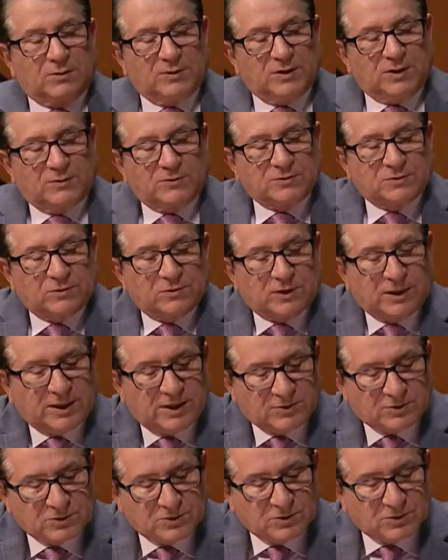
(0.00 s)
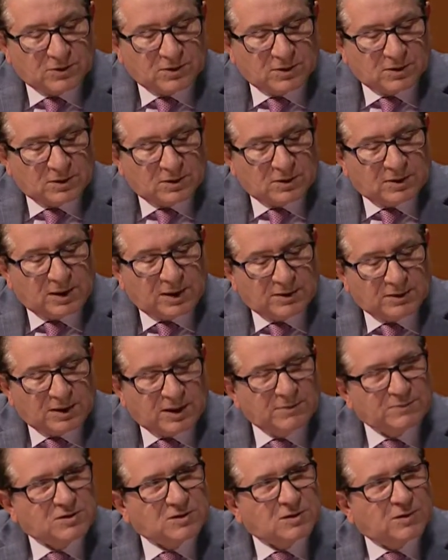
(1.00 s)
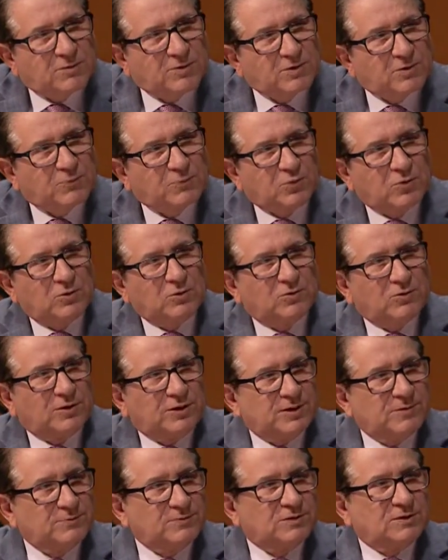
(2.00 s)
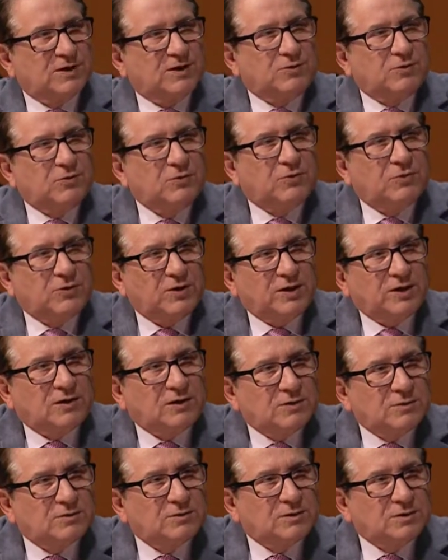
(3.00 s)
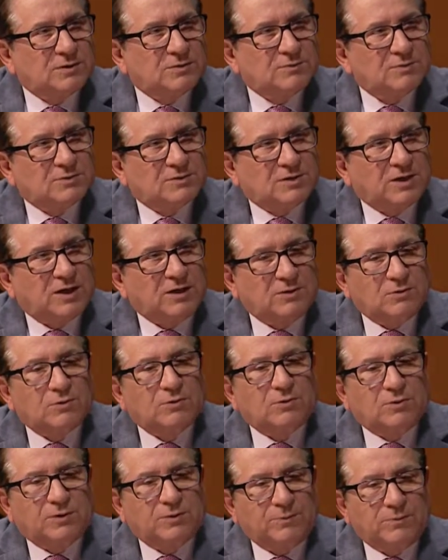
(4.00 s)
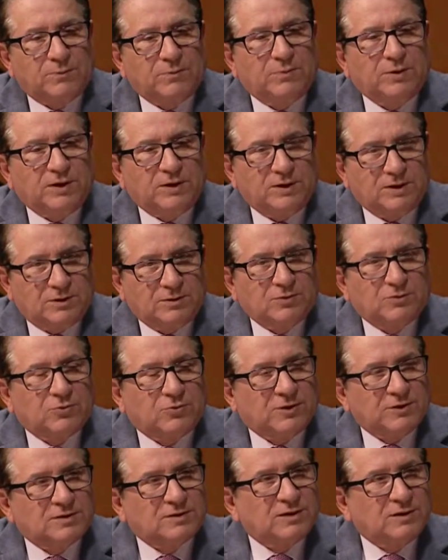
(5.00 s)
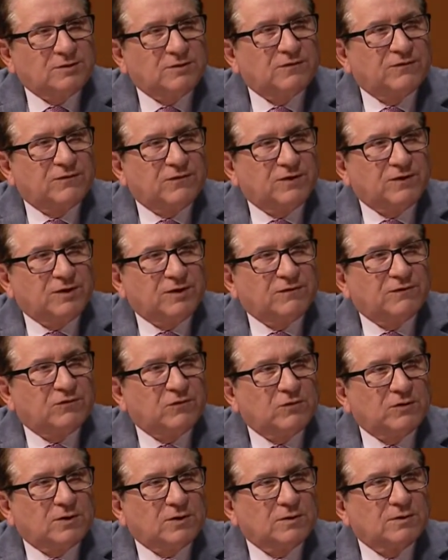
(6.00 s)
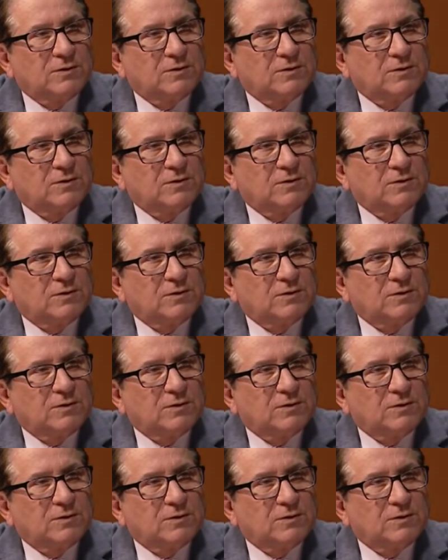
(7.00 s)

I mean, I was going to ask you, name some of the programs that you think the state ought to be increasing the funding for.